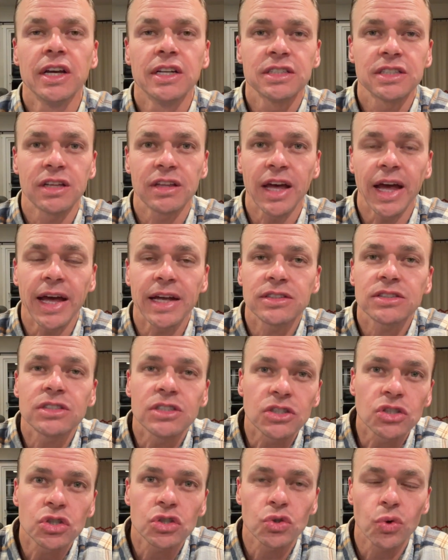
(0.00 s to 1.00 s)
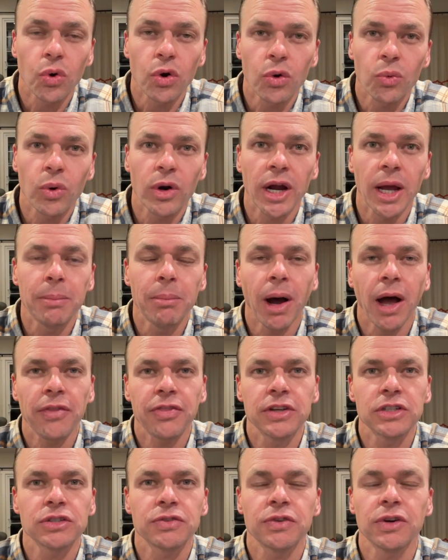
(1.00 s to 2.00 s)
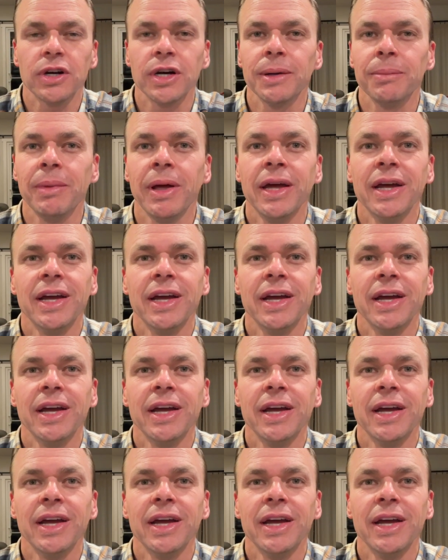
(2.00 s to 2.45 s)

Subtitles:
to the Etsy store where I bought this from.